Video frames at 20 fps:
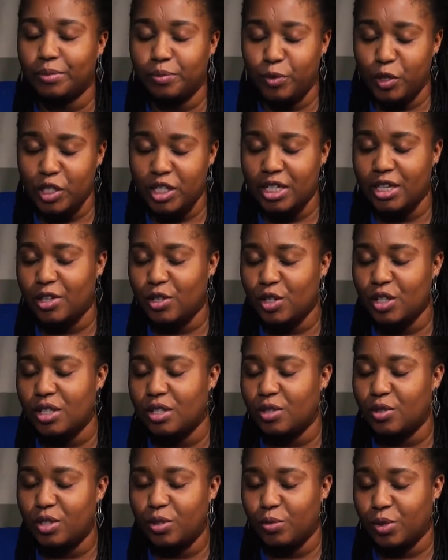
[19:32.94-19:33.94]
person that was
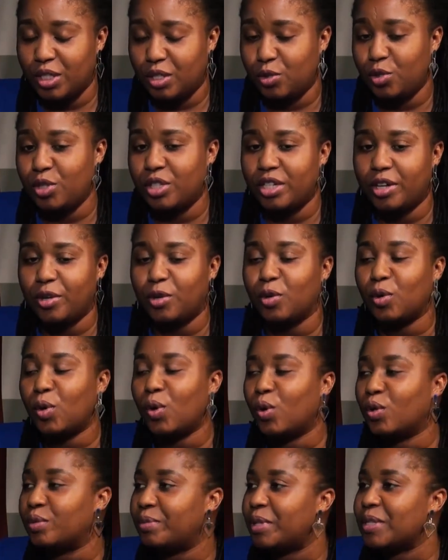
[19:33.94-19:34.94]
doing decor
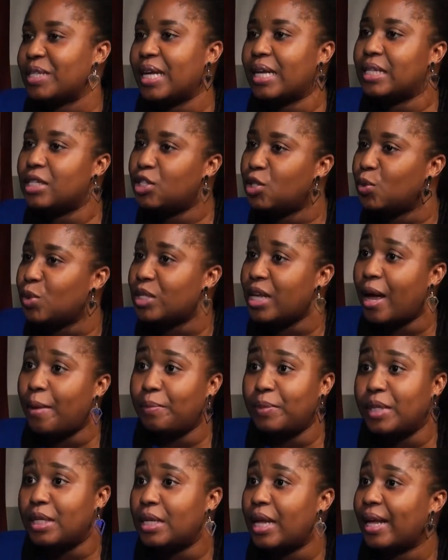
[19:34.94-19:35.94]
called me. I was like, Diche, what's happening?